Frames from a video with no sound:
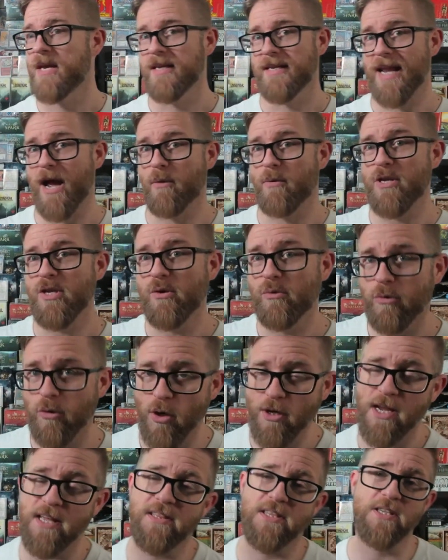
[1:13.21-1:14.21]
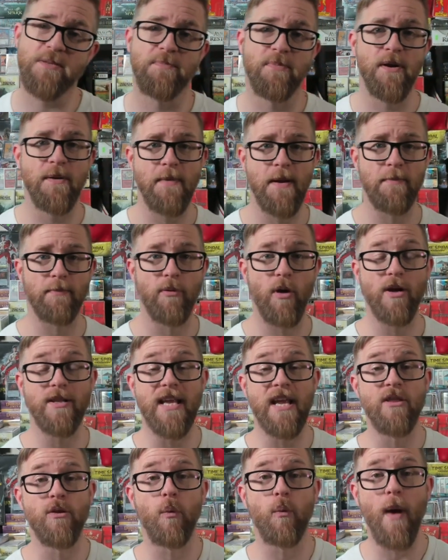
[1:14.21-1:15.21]
Now, when you look at this premium product
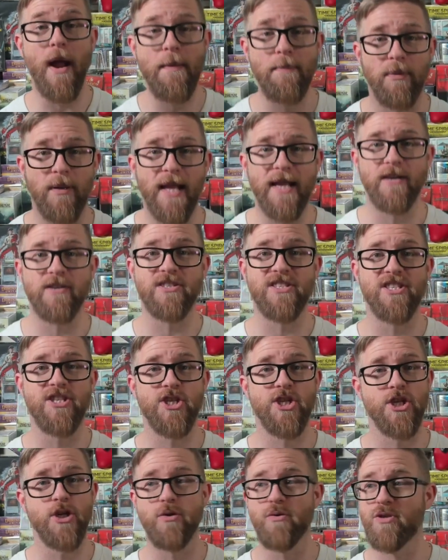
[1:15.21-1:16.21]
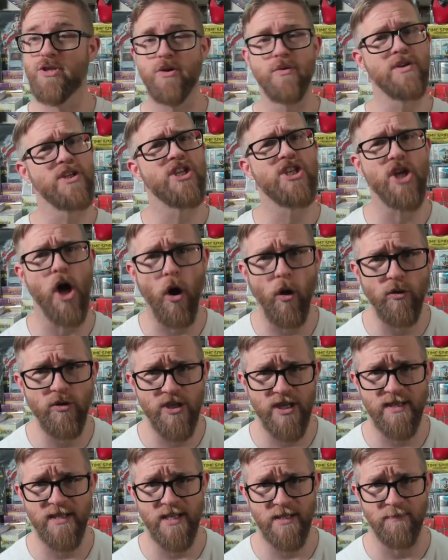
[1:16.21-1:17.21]
and the way players and choose to indulge
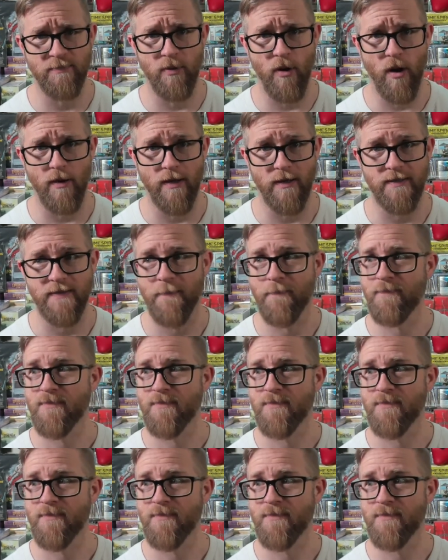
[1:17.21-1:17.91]
in this product,